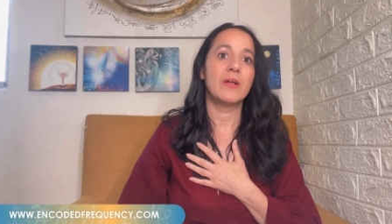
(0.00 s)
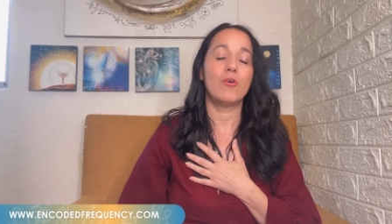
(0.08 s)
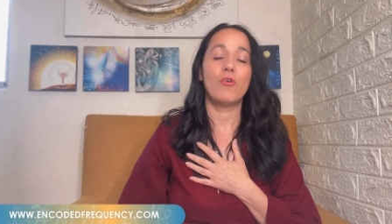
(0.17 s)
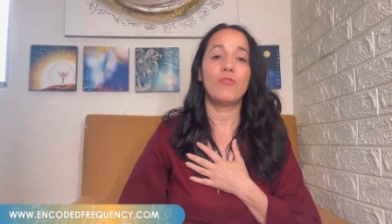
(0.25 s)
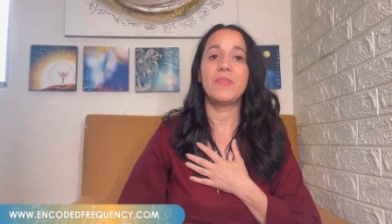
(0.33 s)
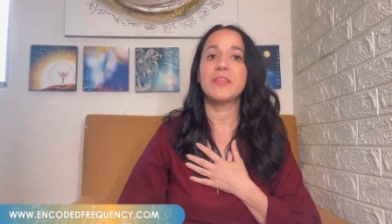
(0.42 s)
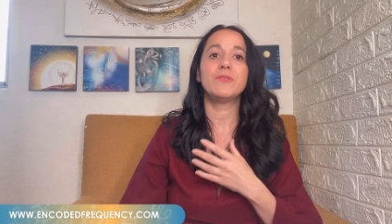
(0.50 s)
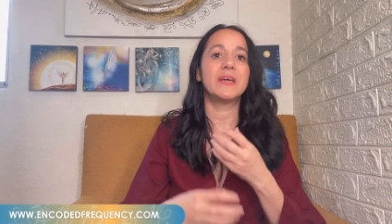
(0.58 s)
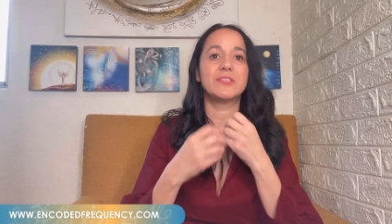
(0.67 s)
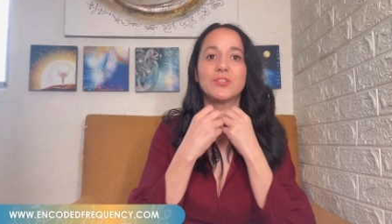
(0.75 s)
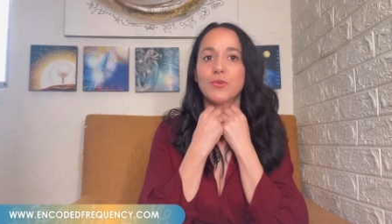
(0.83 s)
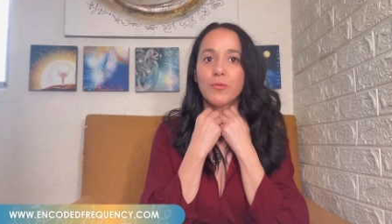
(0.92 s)
or then you
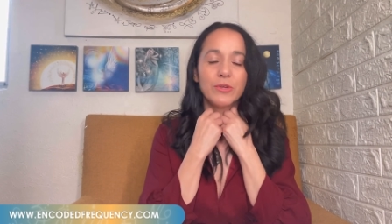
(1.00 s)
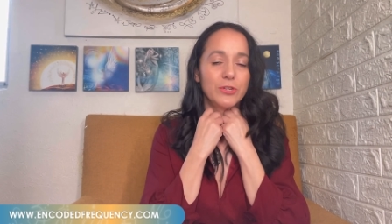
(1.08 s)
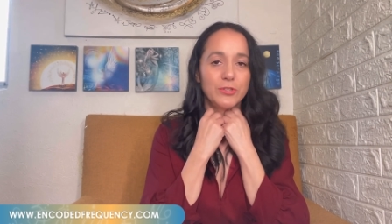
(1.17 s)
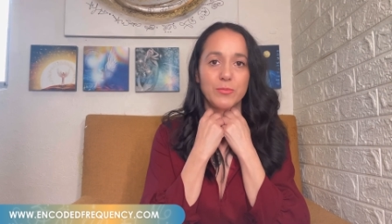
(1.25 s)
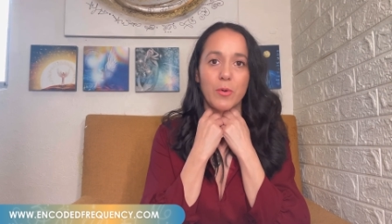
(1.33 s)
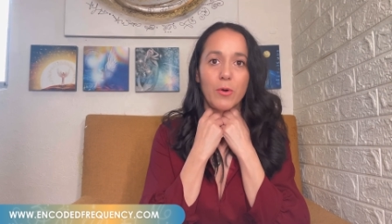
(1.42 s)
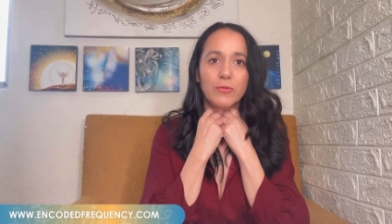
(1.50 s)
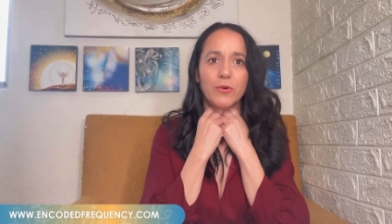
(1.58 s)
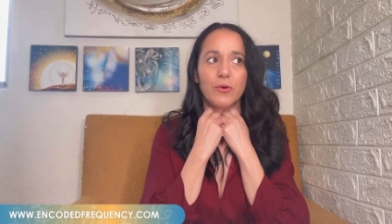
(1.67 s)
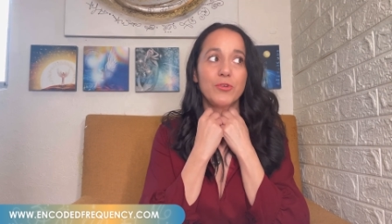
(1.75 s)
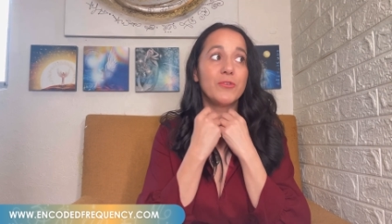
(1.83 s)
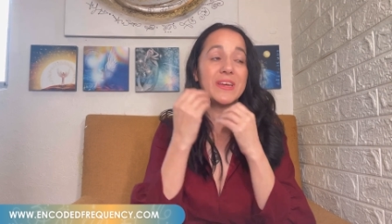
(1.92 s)
get sore in your throat,
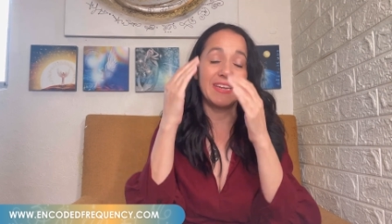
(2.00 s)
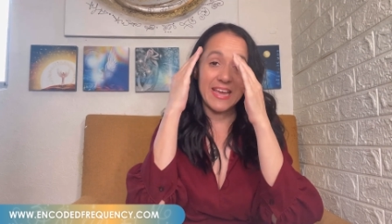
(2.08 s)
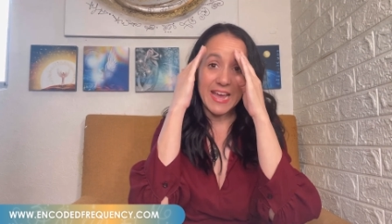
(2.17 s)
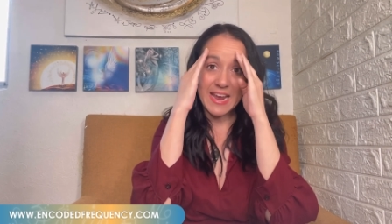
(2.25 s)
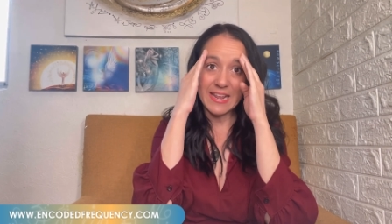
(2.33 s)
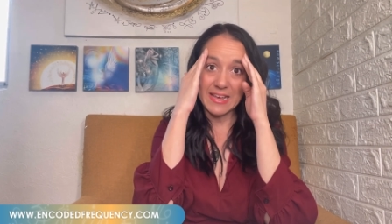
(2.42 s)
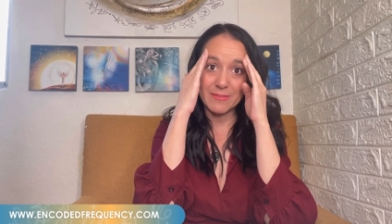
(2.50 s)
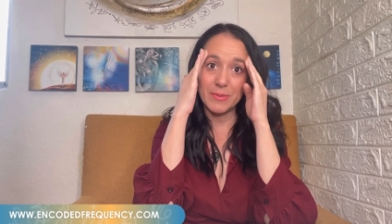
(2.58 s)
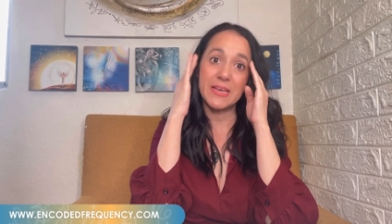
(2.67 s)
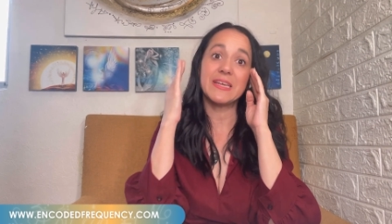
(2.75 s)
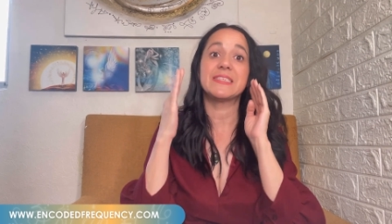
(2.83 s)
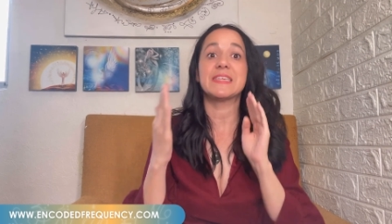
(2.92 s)
or you get headache
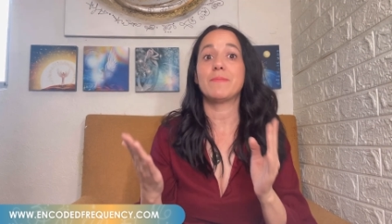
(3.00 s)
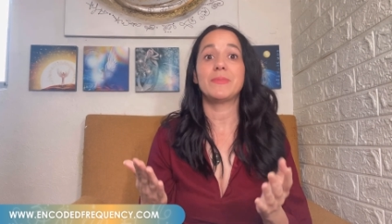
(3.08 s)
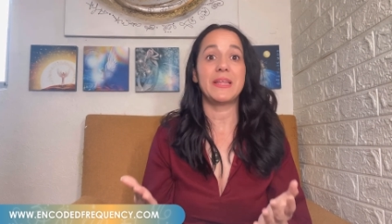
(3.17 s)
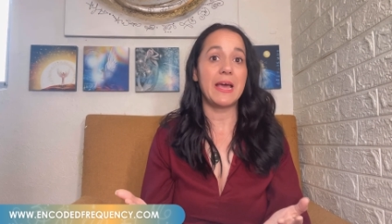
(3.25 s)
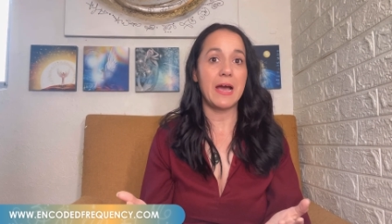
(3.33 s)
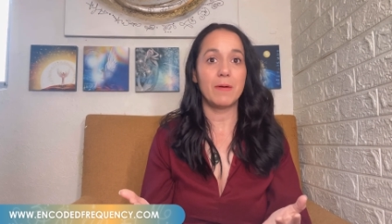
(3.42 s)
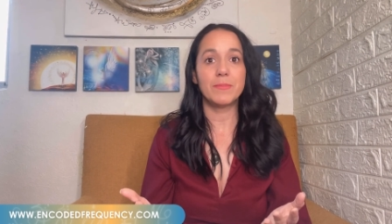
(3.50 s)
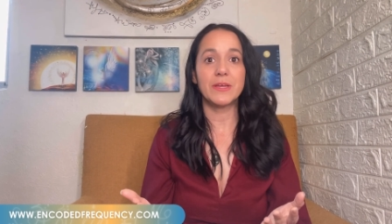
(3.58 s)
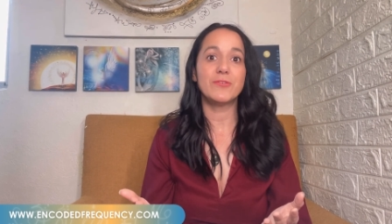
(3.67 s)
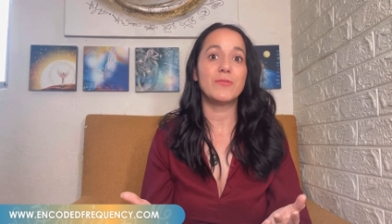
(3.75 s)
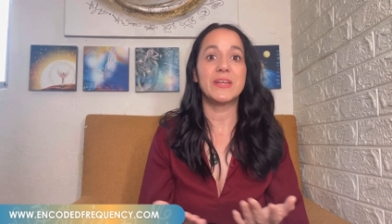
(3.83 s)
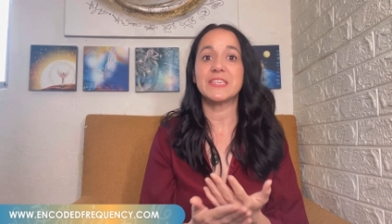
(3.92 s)
because something
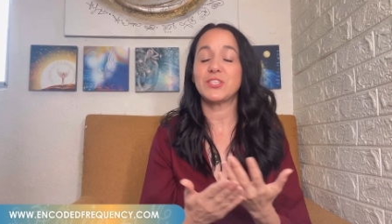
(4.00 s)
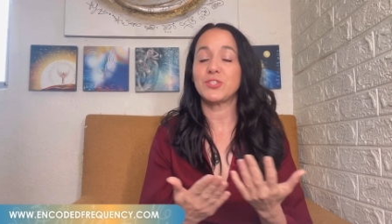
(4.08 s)
happened, you get